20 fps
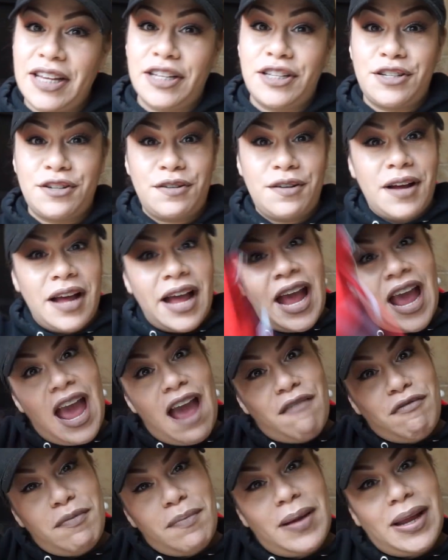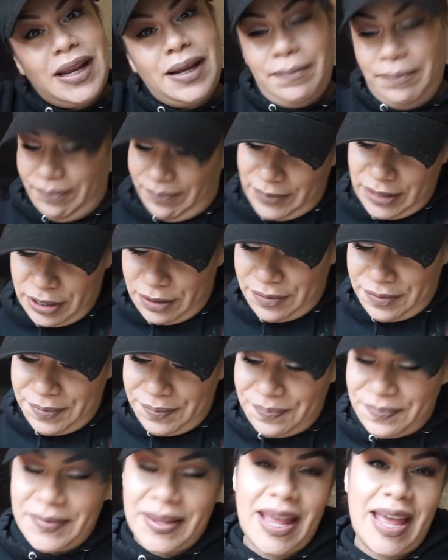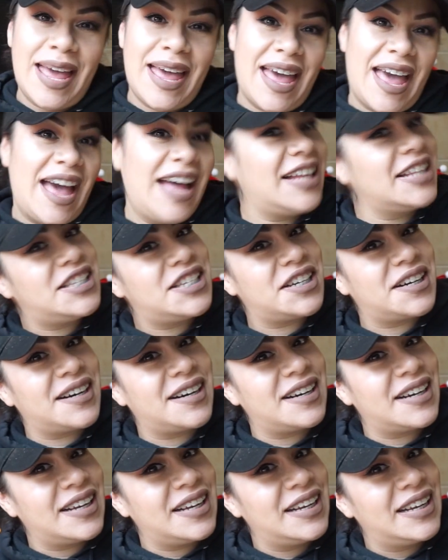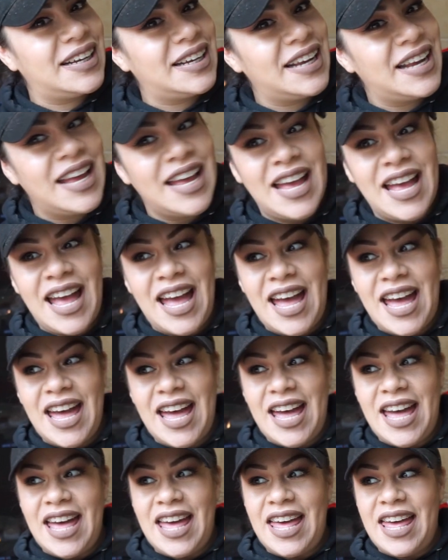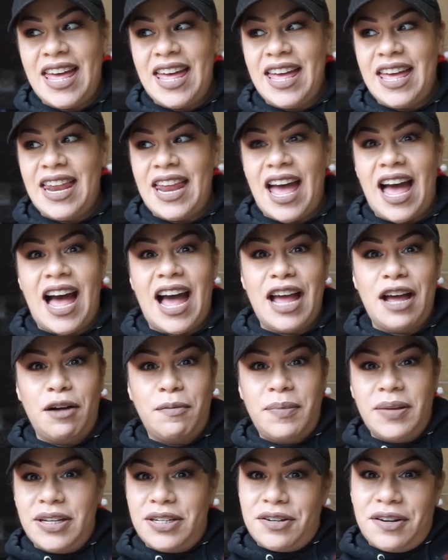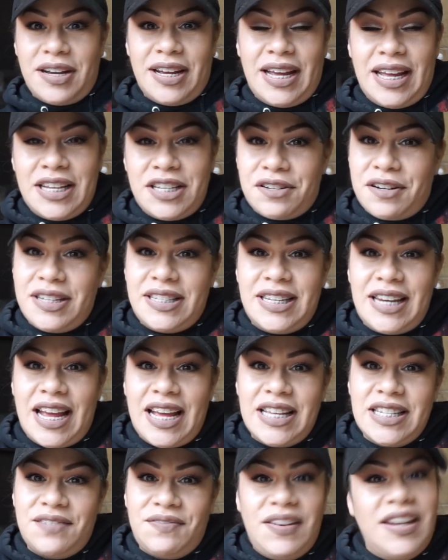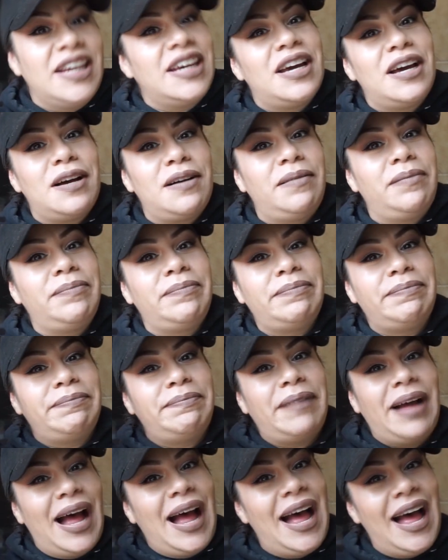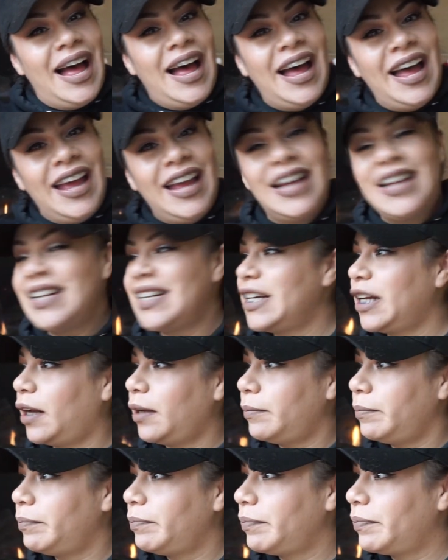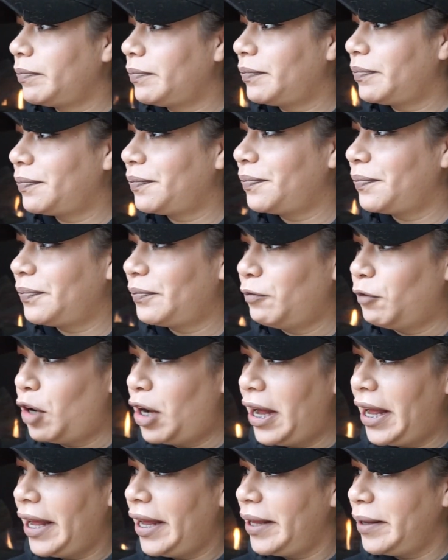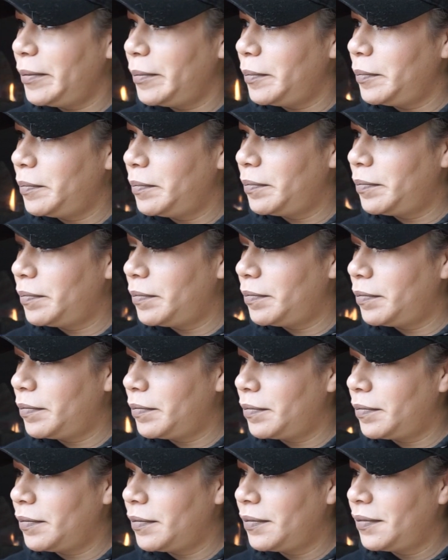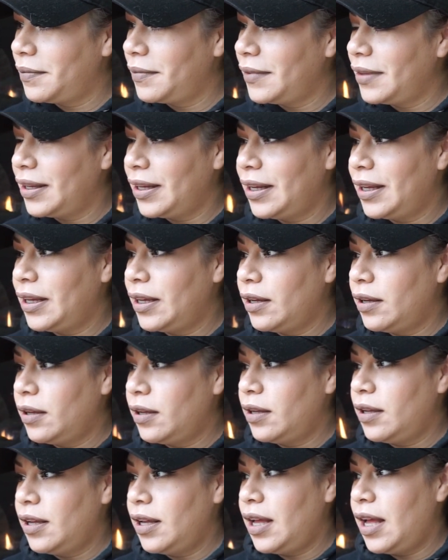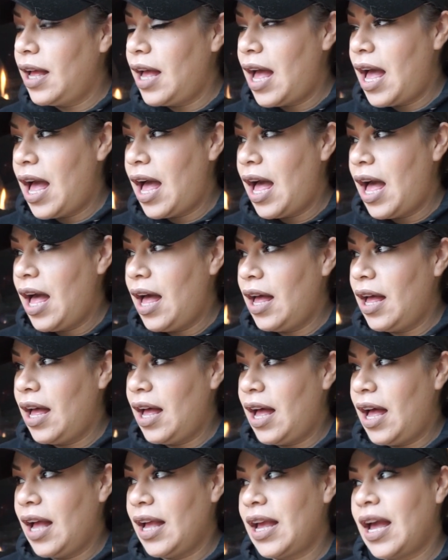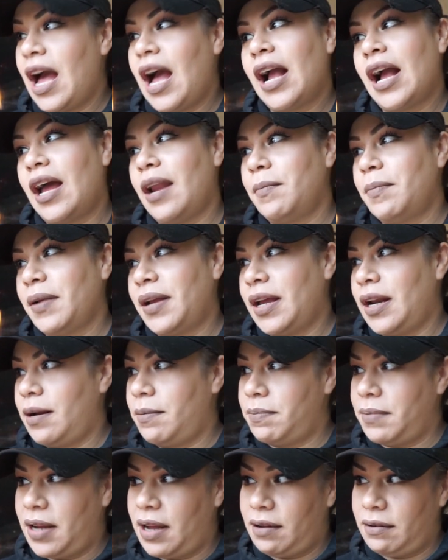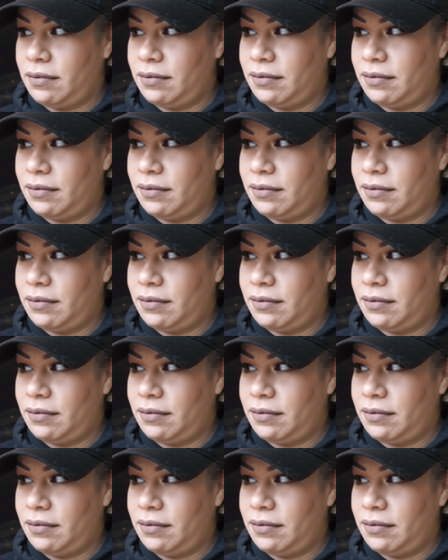you to everybody who entered, and I hope no. you enjoy, enjoy today's video. Bye. Mommy. What? Show her up. Yeah, I gotta pick it up now.